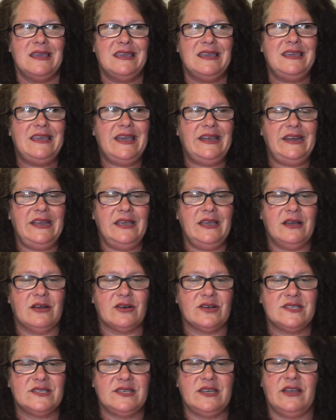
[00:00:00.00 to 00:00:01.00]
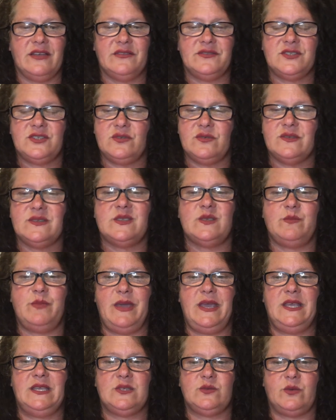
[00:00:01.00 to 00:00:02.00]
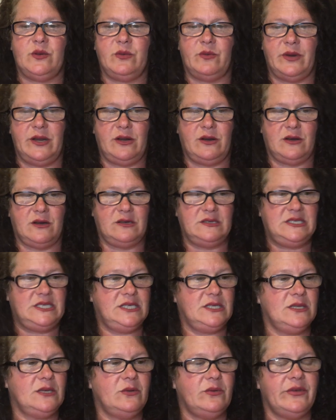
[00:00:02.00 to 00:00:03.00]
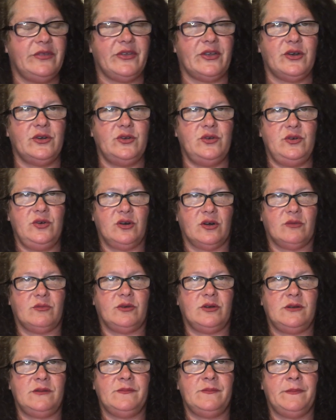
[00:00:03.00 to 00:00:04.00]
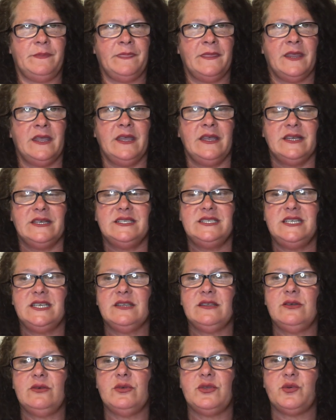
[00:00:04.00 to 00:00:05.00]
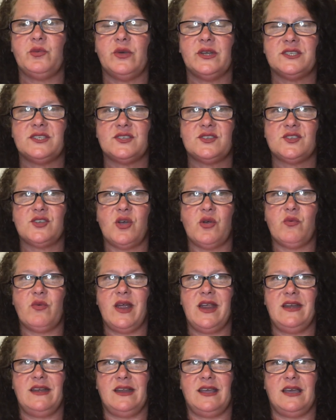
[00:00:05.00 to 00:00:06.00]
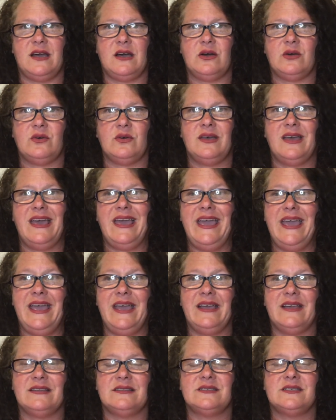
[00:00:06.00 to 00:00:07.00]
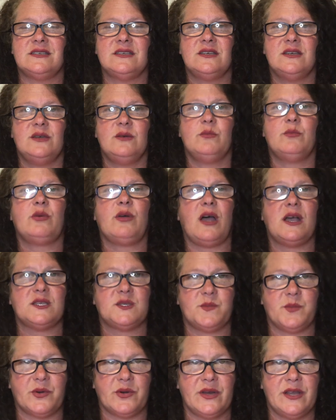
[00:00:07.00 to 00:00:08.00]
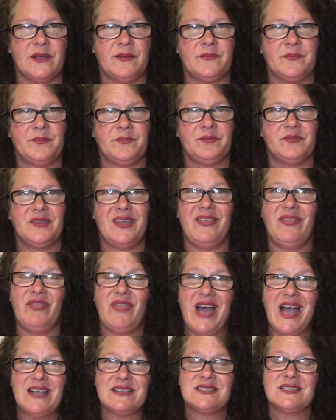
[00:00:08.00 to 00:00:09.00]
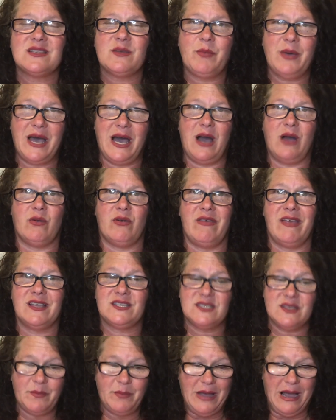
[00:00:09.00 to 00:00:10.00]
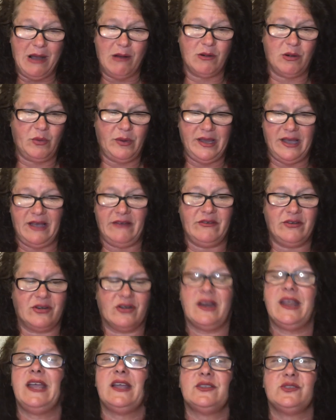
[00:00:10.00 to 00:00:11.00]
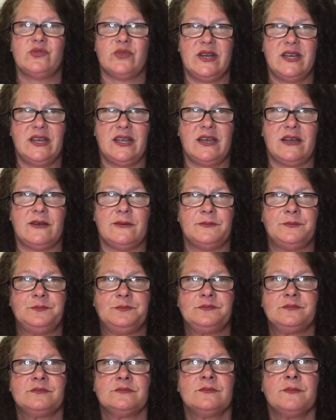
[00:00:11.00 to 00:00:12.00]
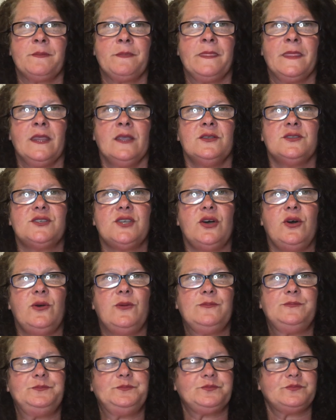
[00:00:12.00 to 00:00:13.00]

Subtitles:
getting ourselves to a space where we are dealing with our new normal, dealing with what's so right now, and prospering. And that's the power. That's the power we have in our hands right now. So